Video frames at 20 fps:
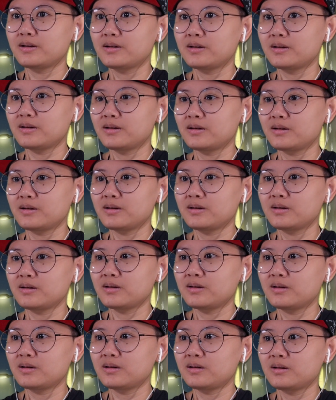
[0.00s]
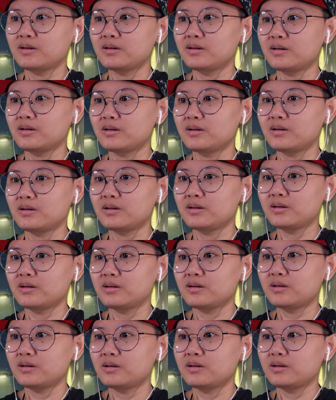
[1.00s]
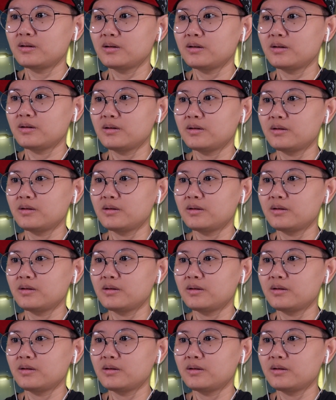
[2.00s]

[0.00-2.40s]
(silence)